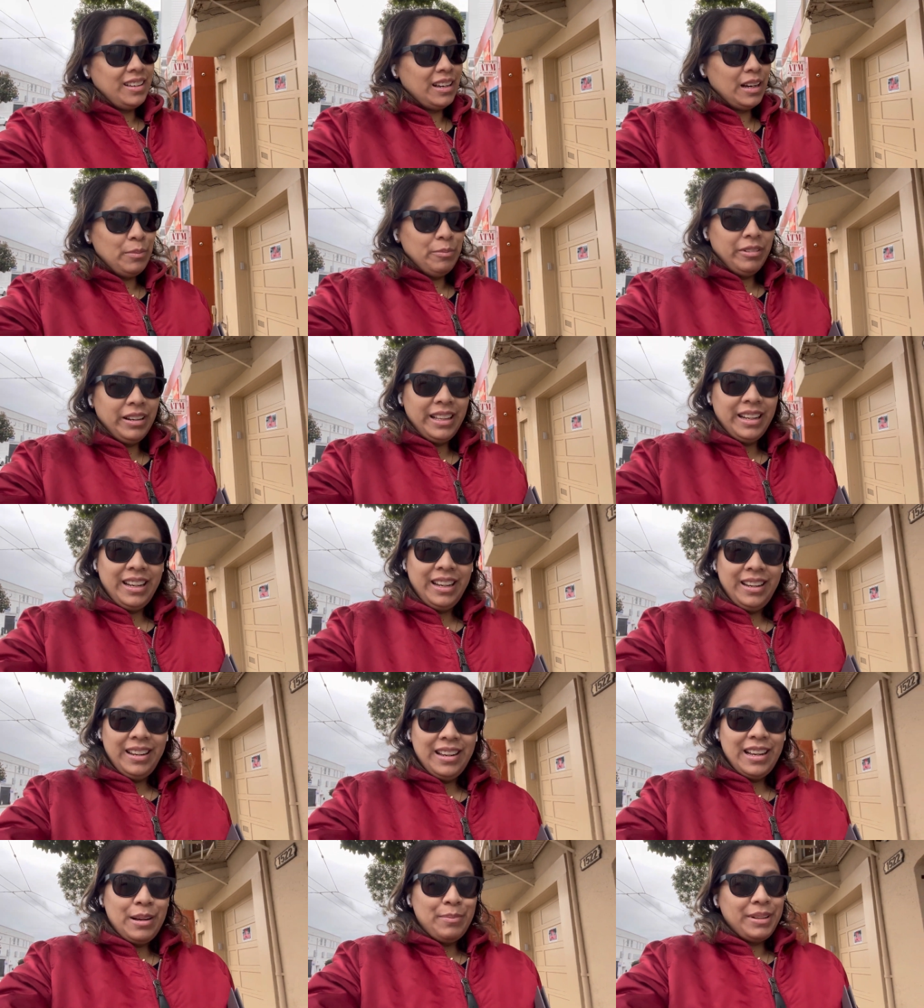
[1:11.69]
I'm ready.
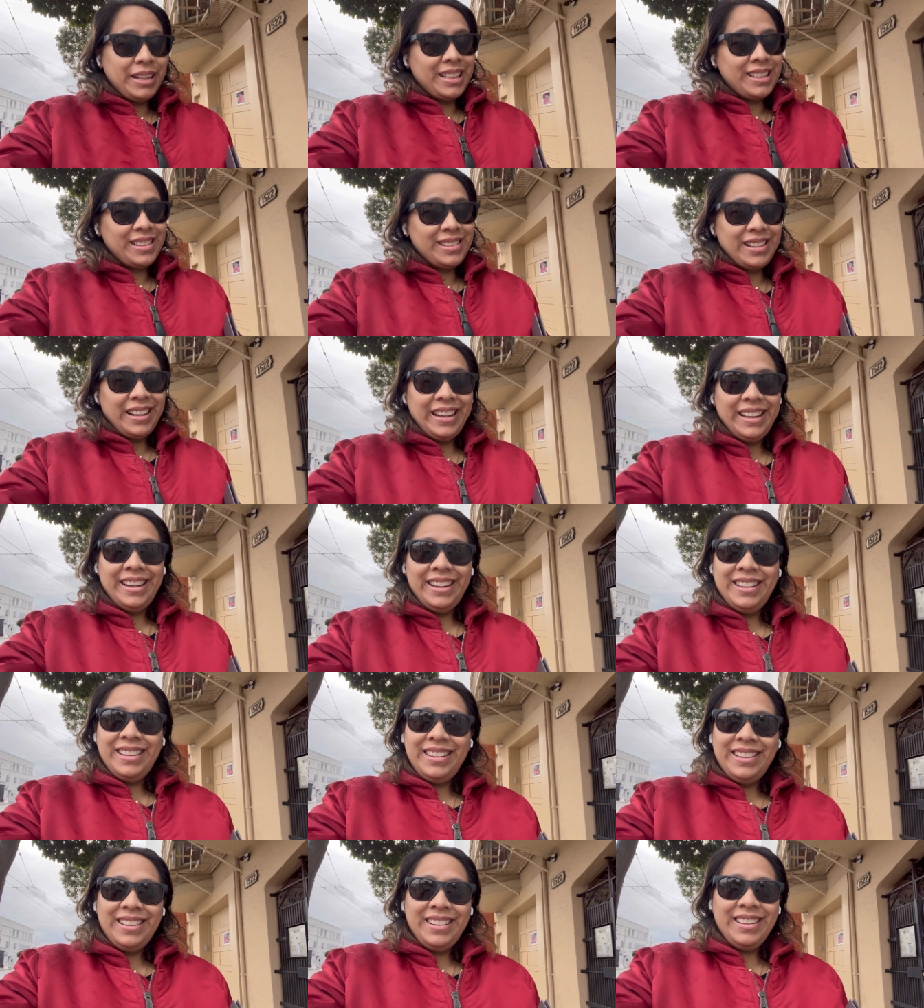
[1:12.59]
I'm
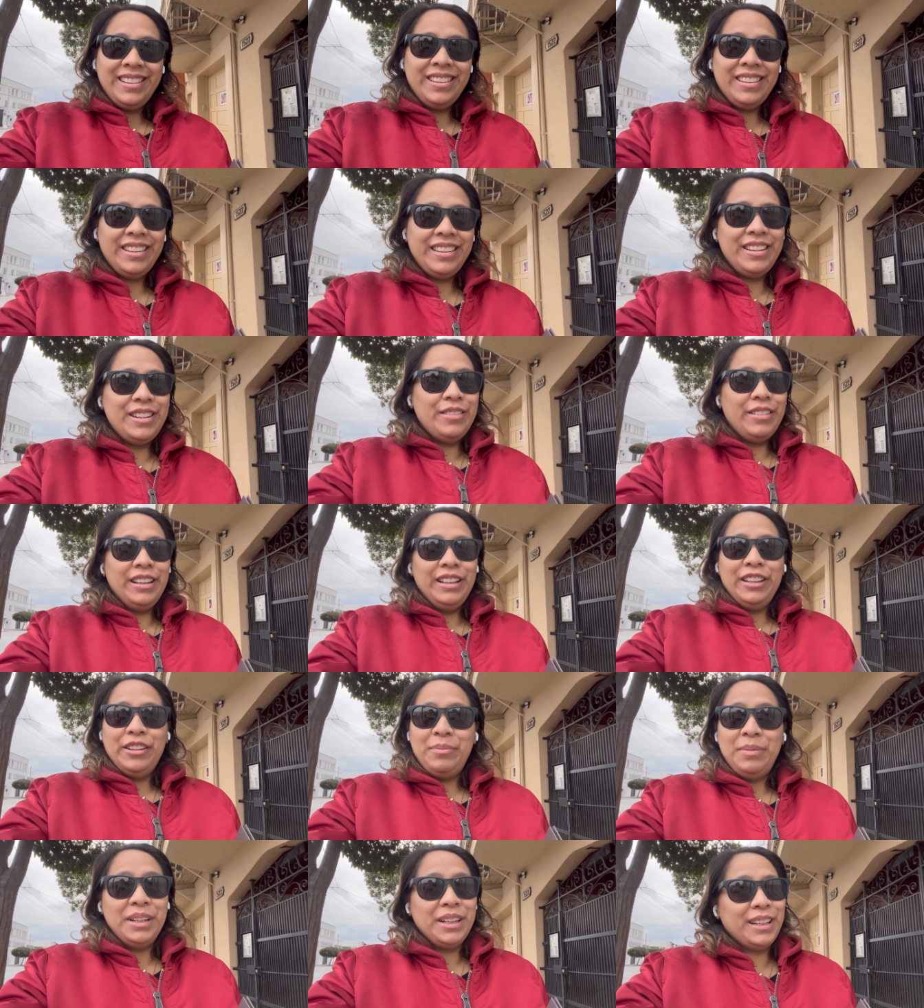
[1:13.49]
excited. You know I
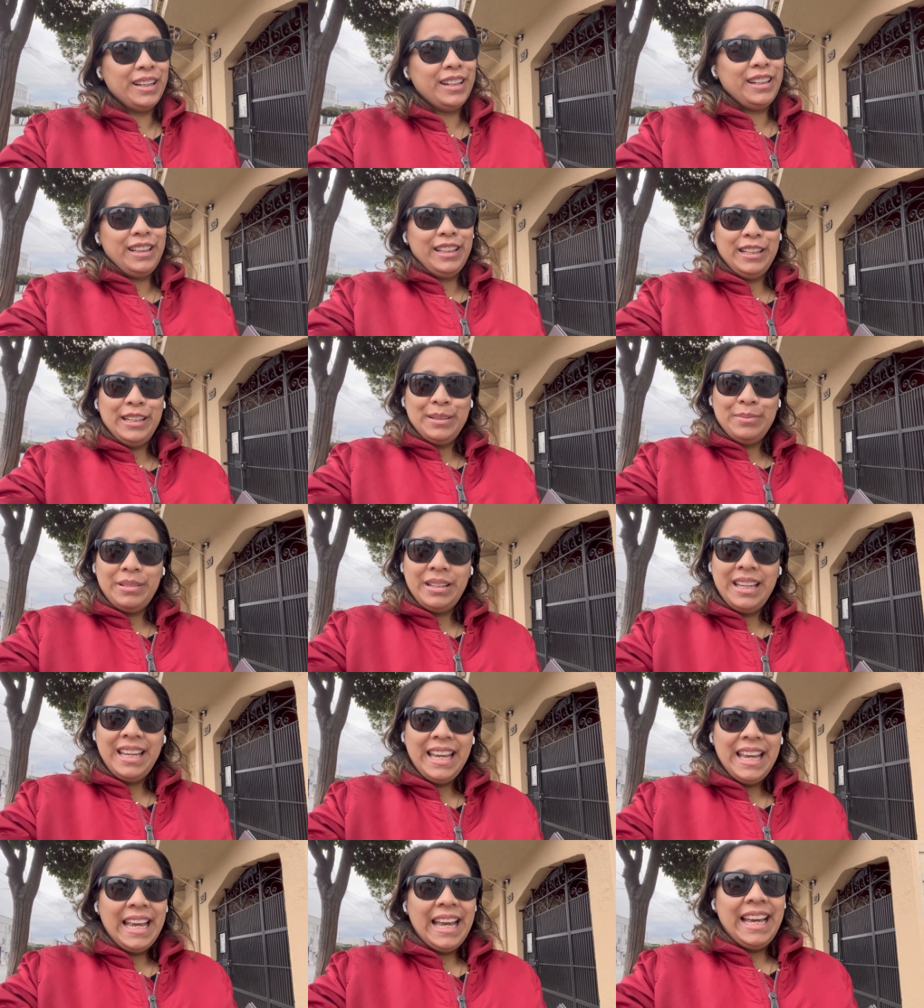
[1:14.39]
love me a good club,
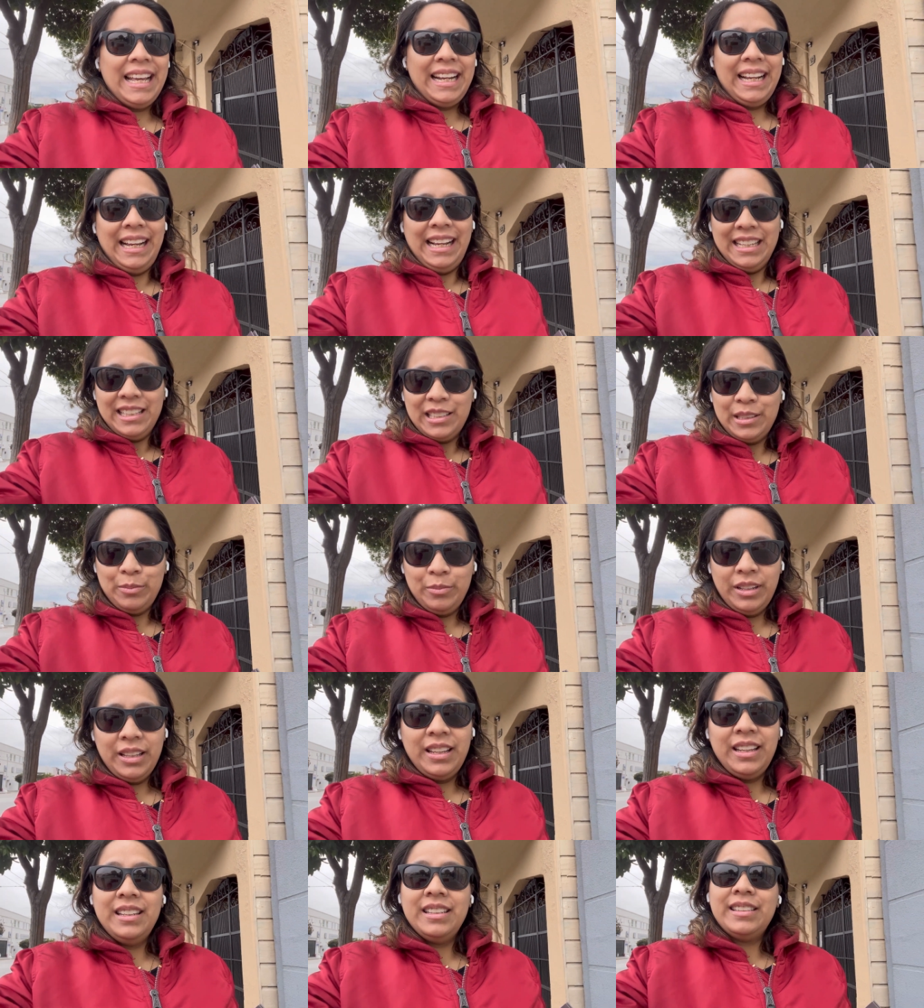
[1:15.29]
and I asked them
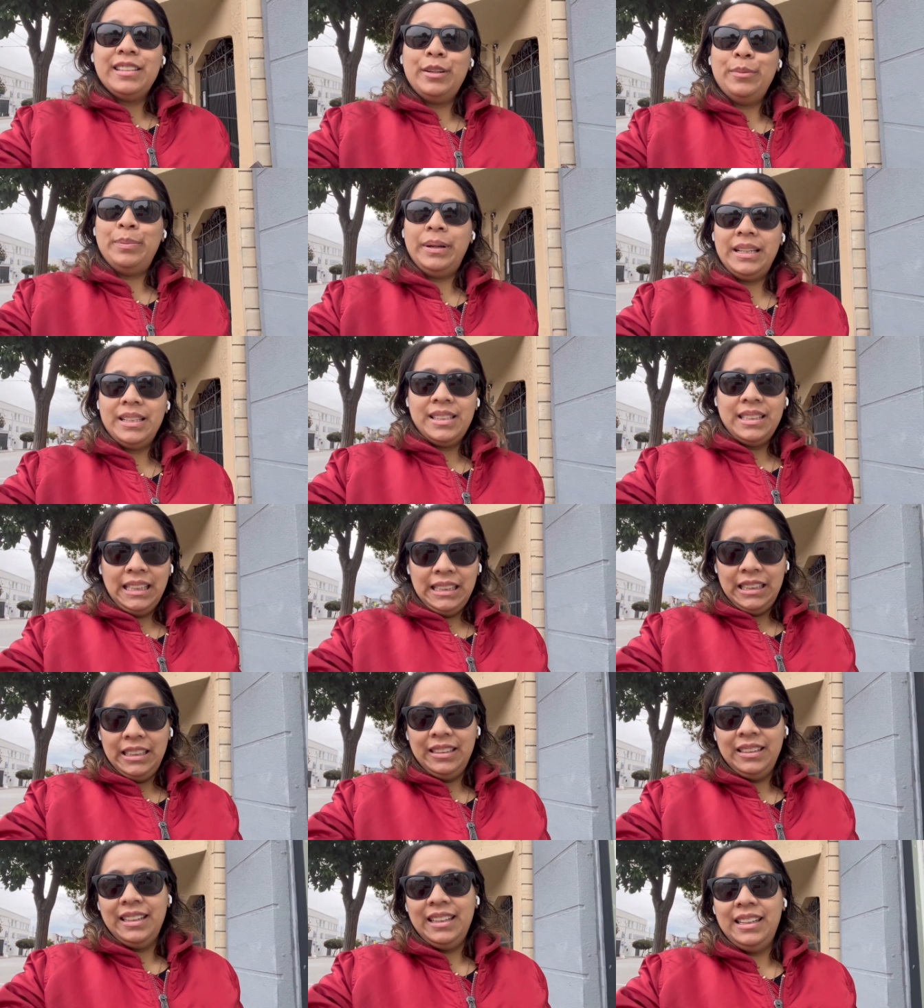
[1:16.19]
what is their
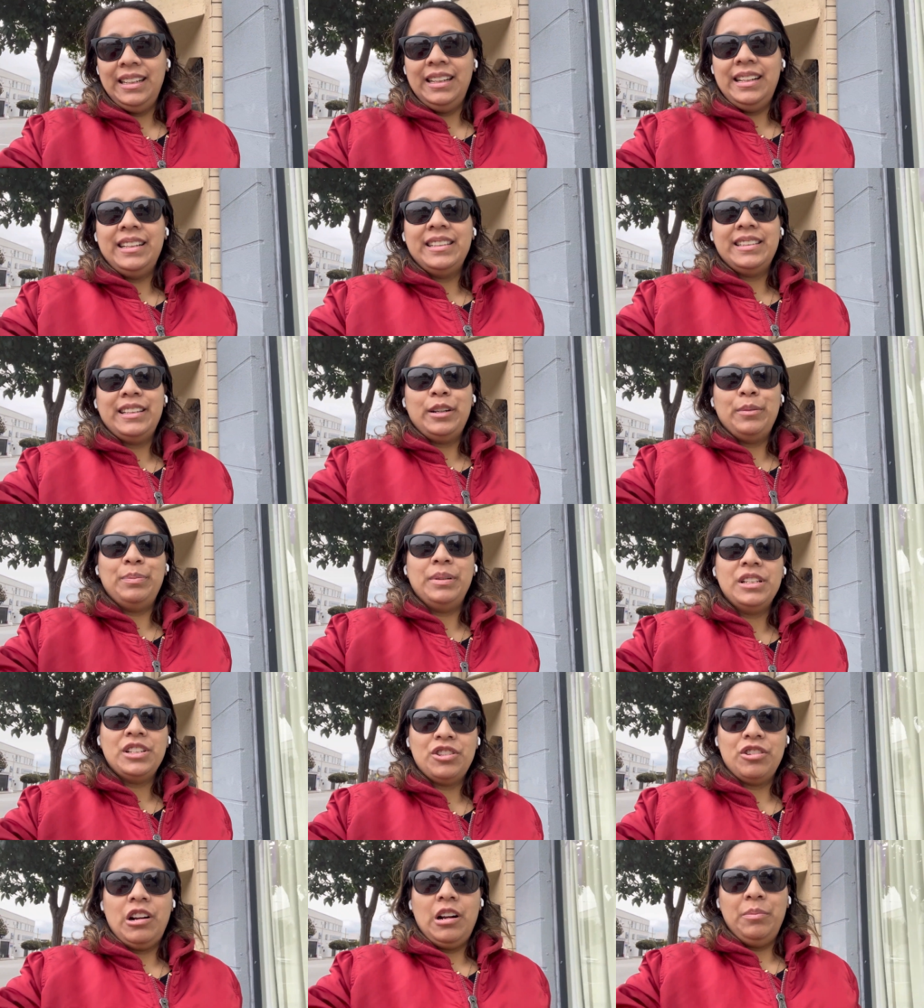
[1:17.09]
bestseller, and it is their
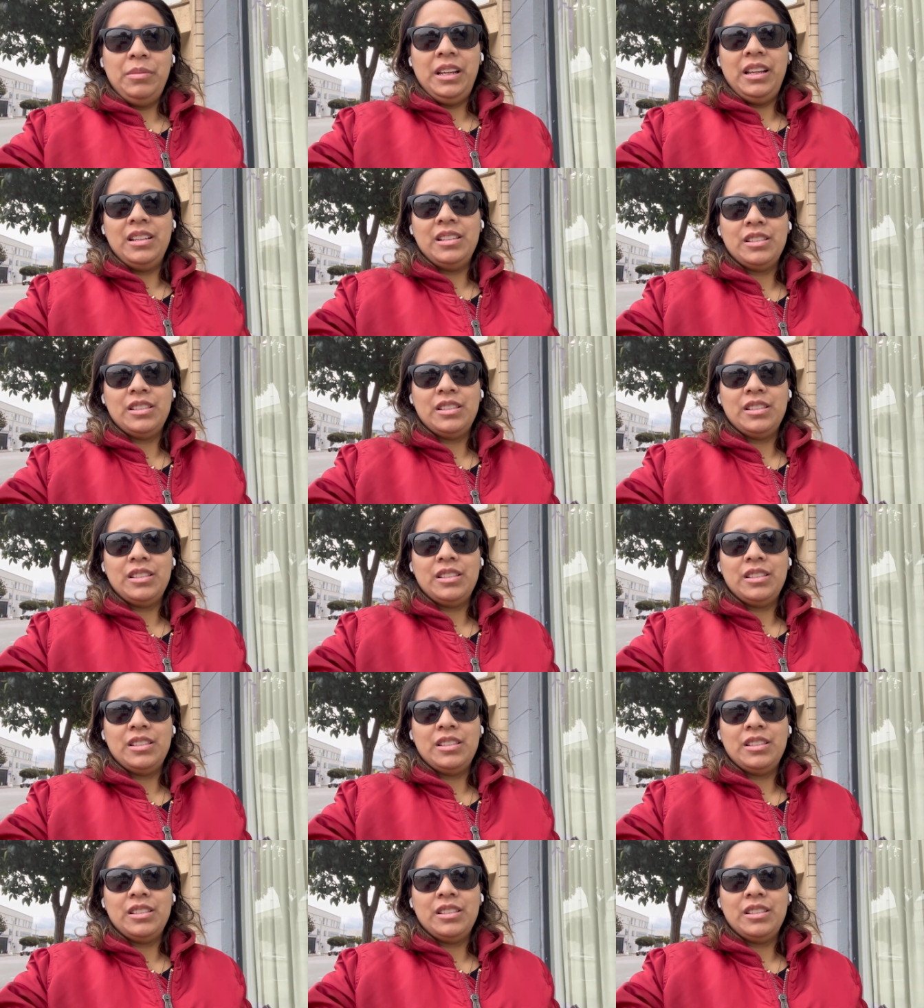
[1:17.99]
pastrami.